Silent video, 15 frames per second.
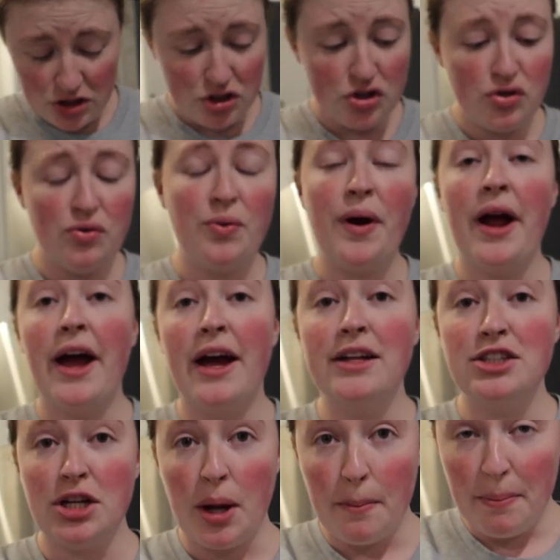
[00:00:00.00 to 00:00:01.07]

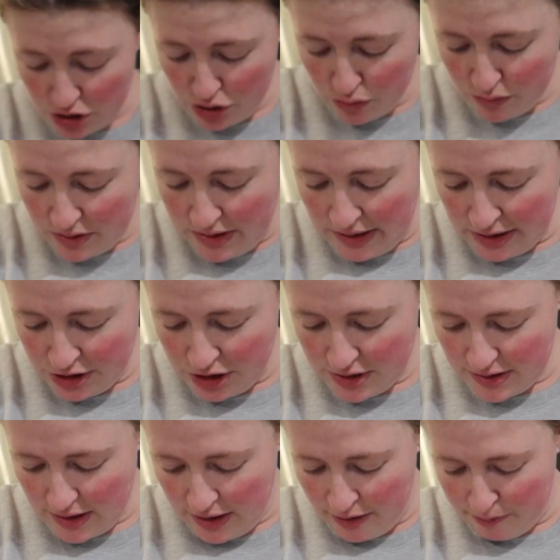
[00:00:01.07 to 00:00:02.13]
scratch, do
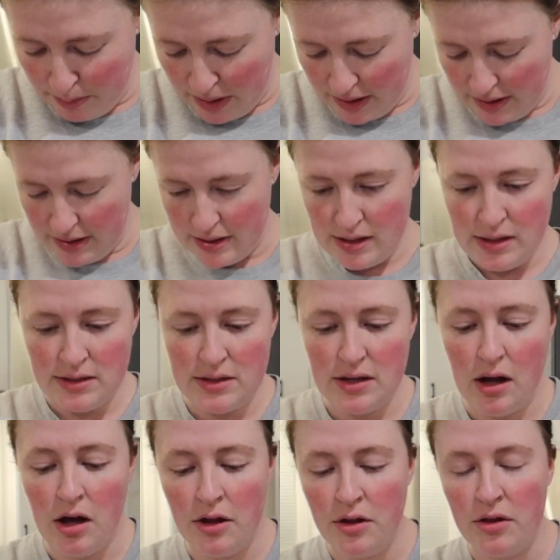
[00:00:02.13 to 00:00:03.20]
dishes off my list,
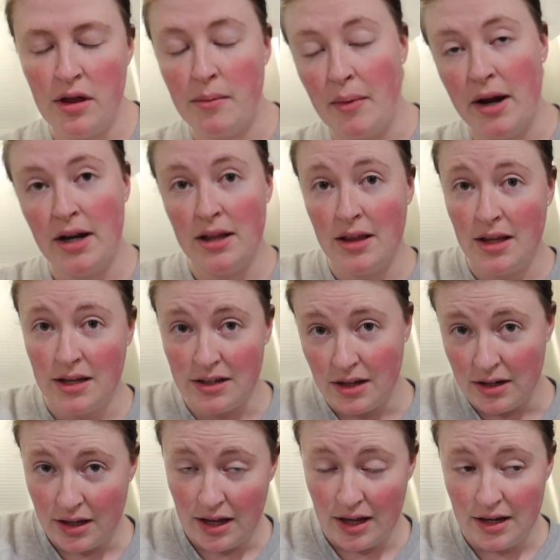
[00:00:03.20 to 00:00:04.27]
although they might need to get
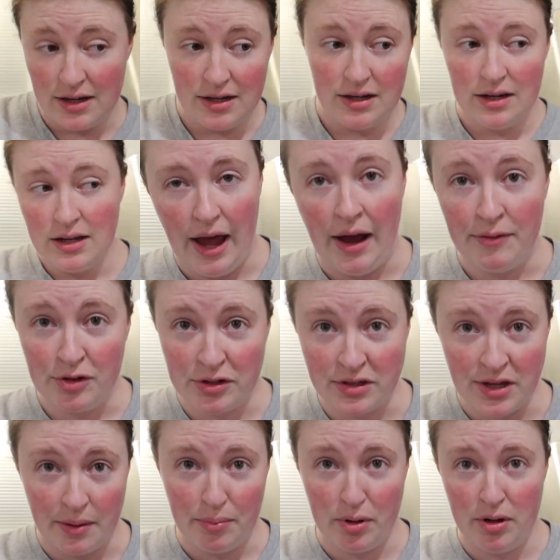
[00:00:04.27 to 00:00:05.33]
done again after
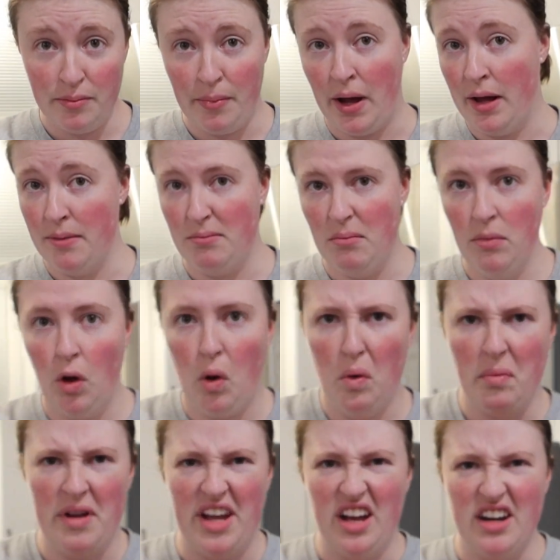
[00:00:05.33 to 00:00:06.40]
supper, but,
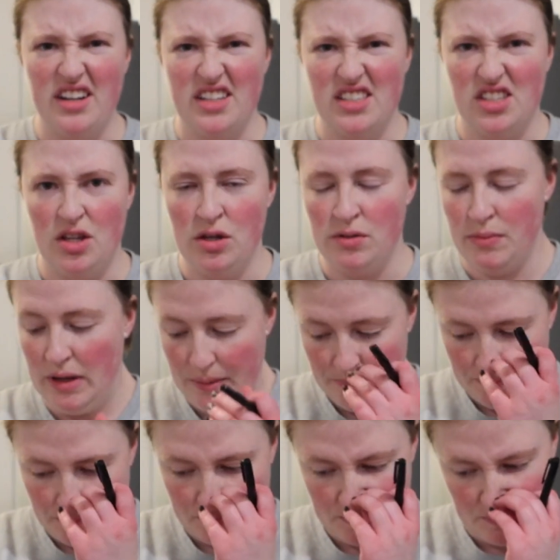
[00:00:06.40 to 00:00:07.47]
oh my god, excuse me.
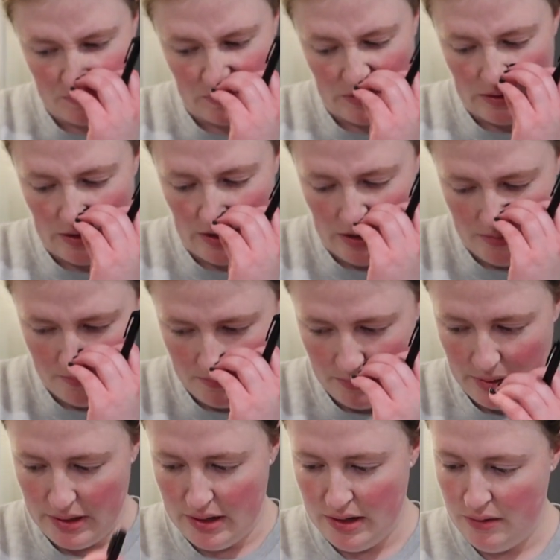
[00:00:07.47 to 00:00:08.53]

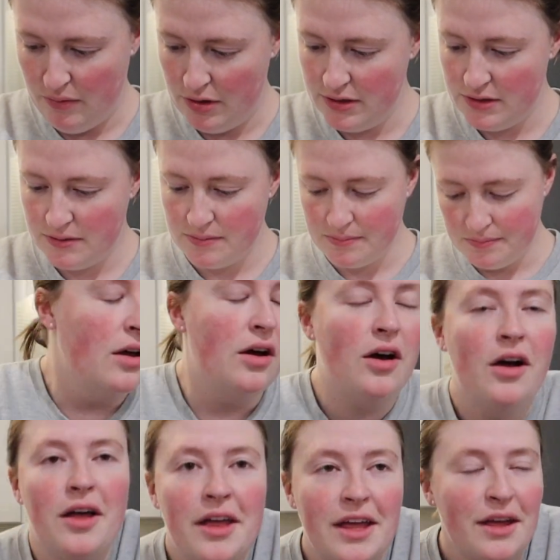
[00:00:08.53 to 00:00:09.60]
But anyways.
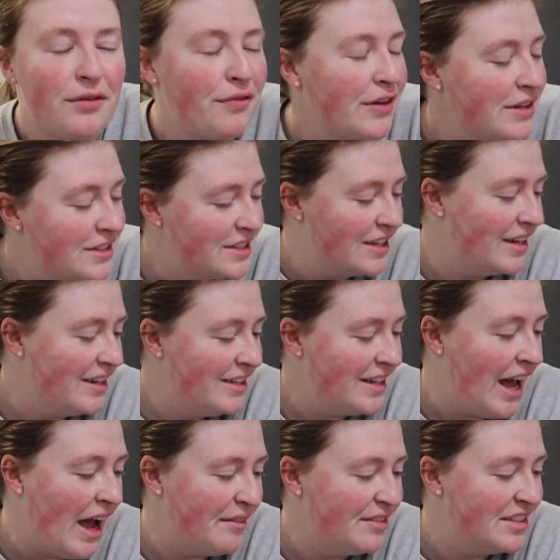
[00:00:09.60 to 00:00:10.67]
Oh, it feels good to
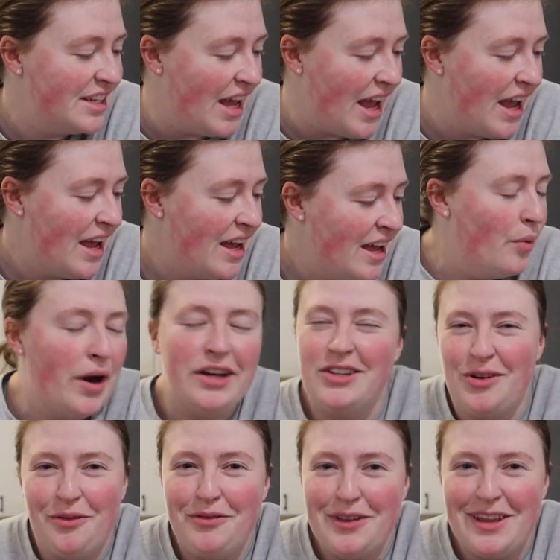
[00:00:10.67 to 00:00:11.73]
have a day where I
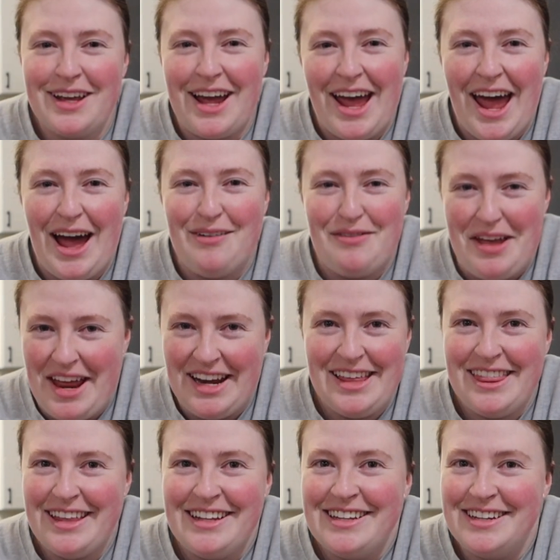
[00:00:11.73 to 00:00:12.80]
don't feel like I have
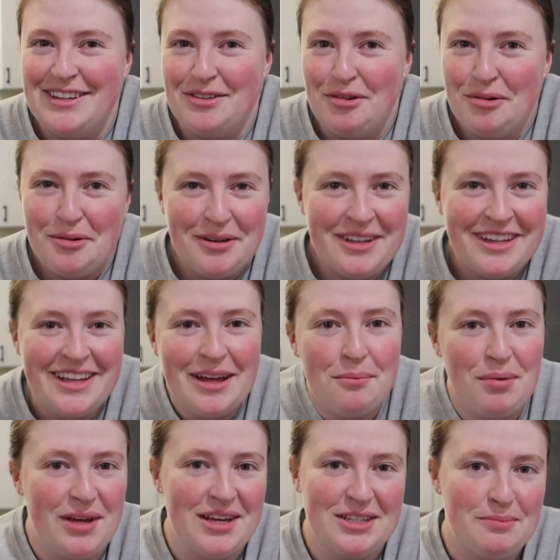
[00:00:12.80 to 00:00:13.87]
anything to do.
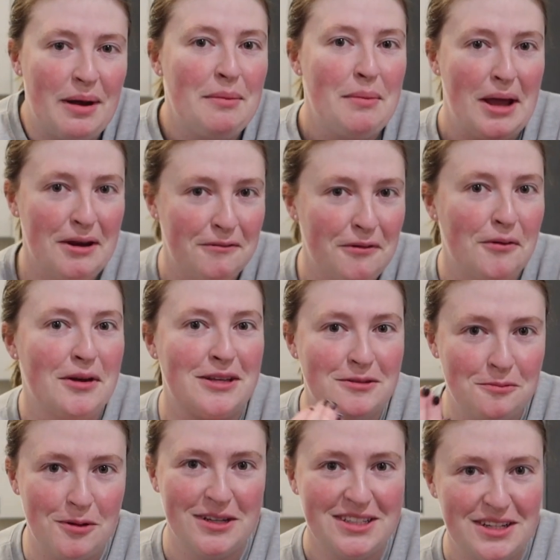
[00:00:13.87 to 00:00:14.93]
Because my main focus
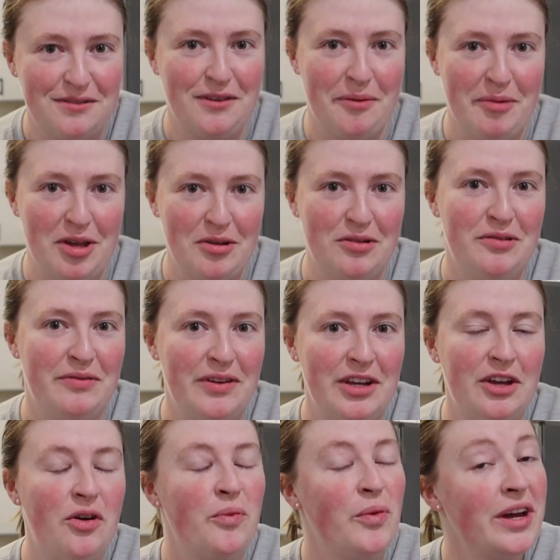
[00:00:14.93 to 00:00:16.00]
was to film a YouTube
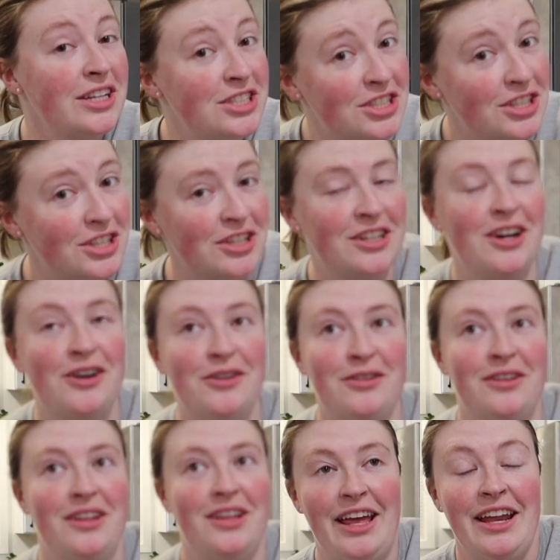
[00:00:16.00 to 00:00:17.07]
video, which, you
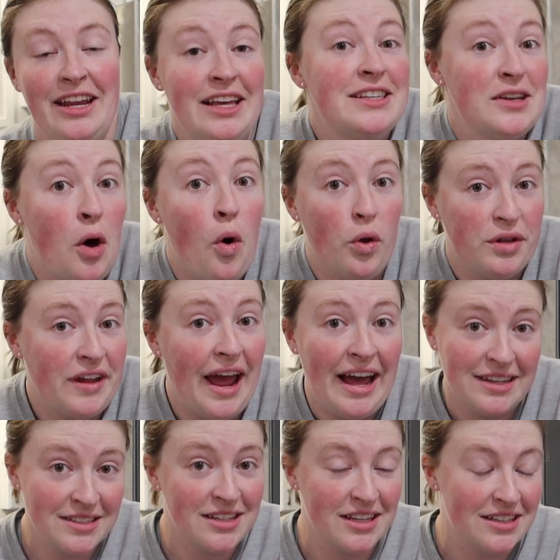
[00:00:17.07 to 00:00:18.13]
know, it is a whole
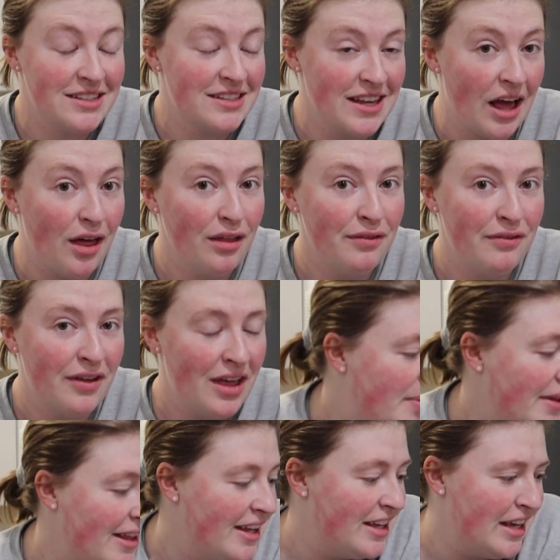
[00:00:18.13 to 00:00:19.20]
task itself.
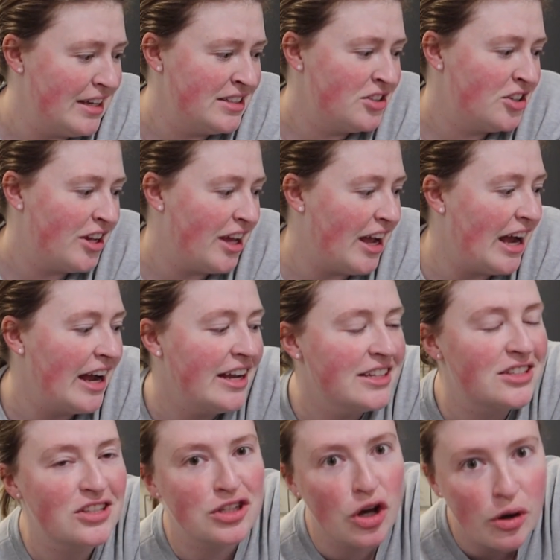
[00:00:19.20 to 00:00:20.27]
But like yesterday, I
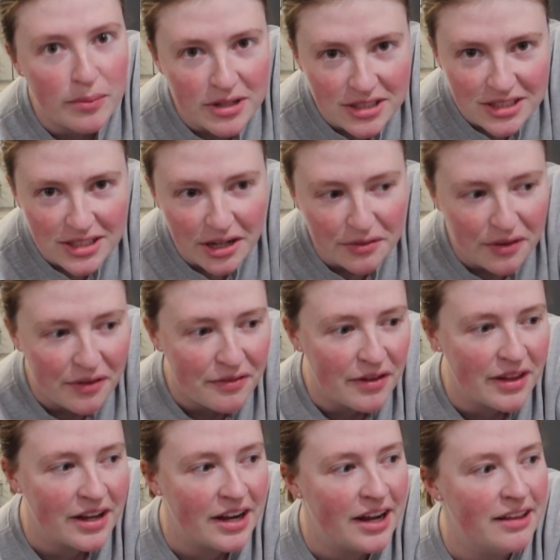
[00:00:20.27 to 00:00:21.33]
had so much stuff I
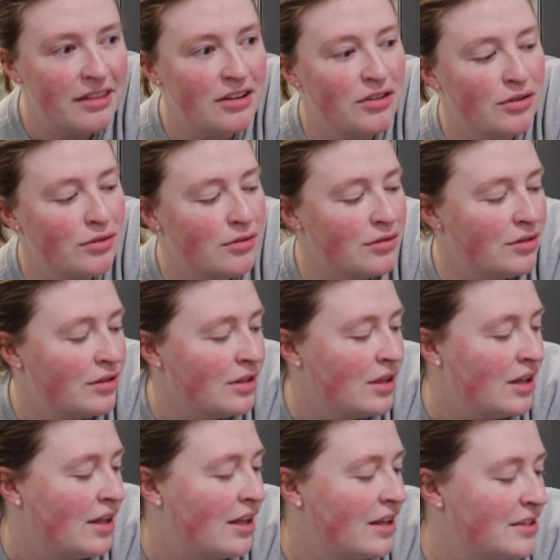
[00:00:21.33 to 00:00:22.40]
felt like I had to do.
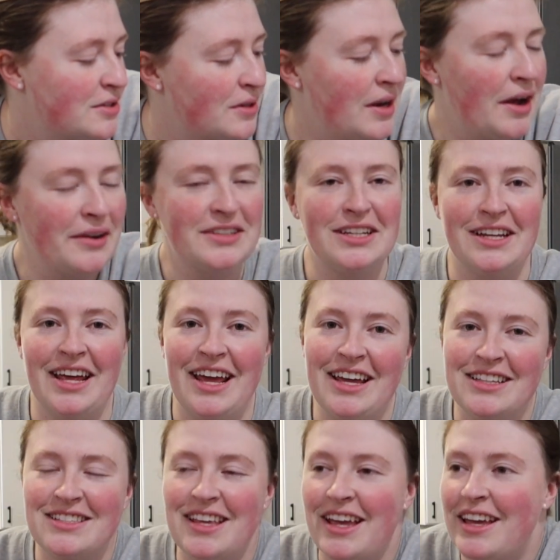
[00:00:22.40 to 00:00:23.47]
So now
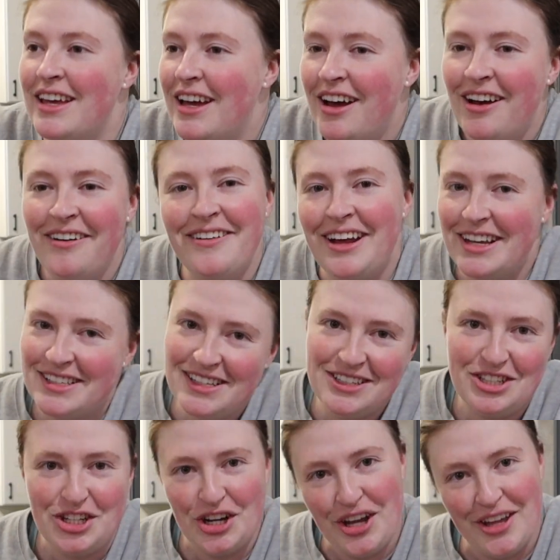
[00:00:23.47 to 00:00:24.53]
today it's like, oh, nice
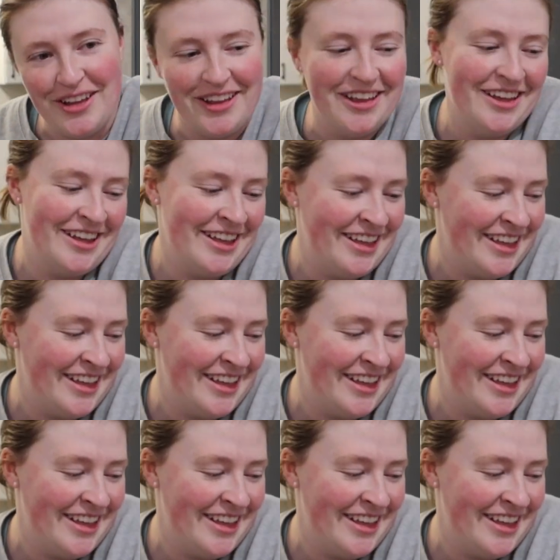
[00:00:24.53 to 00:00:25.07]
and chill.